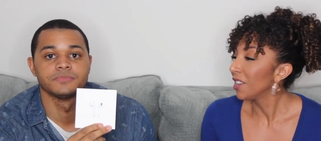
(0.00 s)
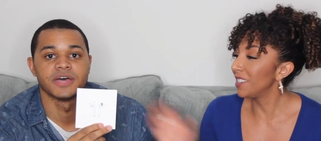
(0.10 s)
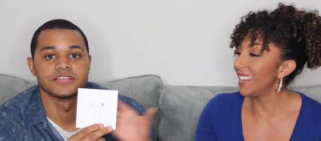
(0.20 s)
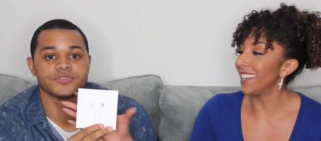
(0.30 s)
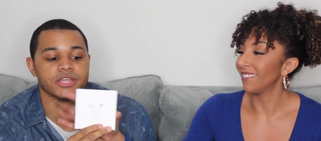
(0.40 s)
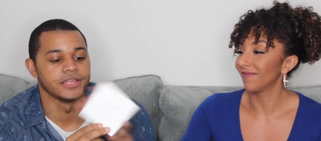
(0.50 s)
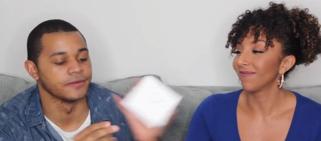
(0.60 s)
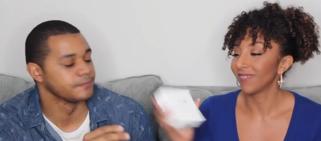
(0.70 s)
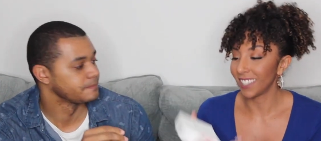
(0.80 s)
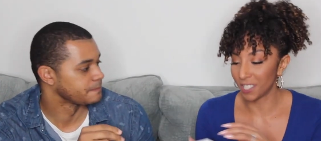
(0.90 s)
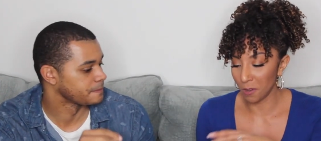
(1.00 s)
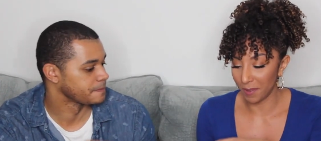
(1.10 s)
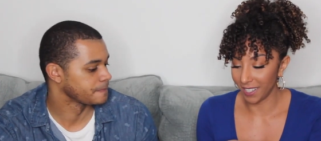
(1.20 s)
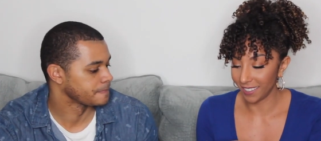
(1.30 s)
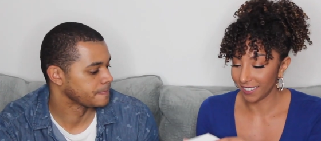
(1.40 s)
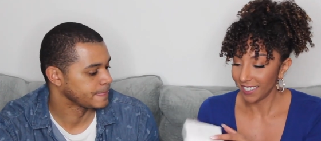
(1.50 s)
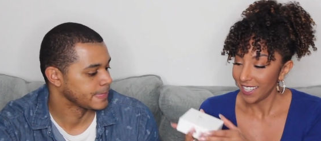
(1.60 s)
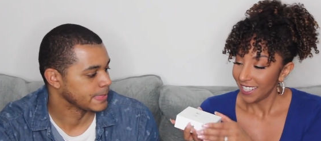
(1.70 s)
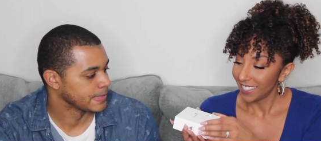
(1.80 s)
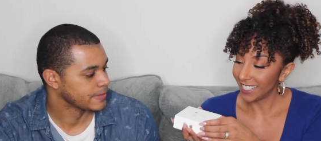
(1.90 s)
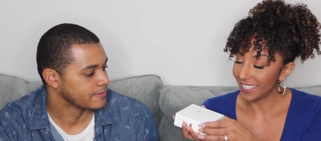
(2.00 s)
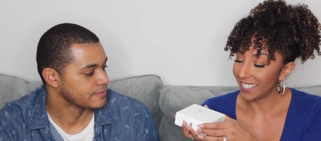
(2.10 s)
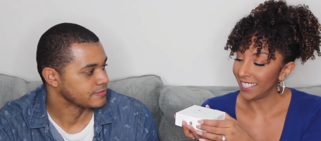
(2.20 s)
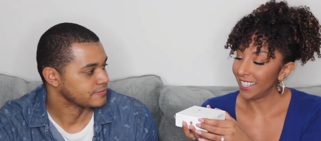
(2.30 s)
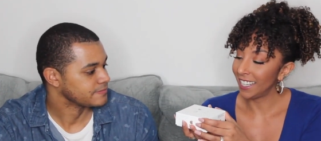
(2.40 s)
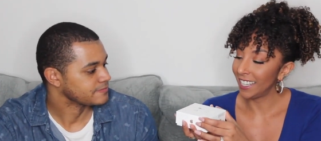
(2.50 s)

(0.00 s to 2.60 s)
Speaker 1: you did it! Right here. Let's open it. Paper.